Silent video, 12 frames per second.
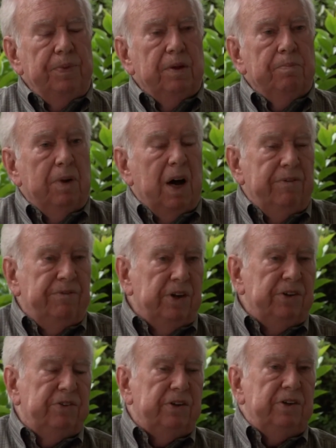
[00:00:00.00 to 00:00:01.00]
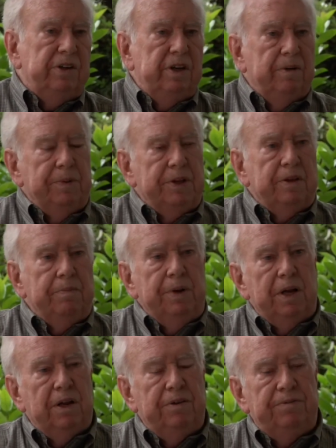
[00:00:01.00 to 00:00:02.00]
My visit to him at the
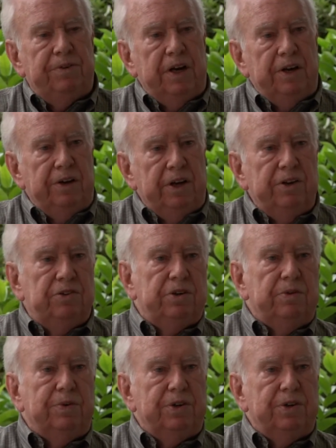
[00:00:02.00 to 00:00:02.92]
Mellon Foundation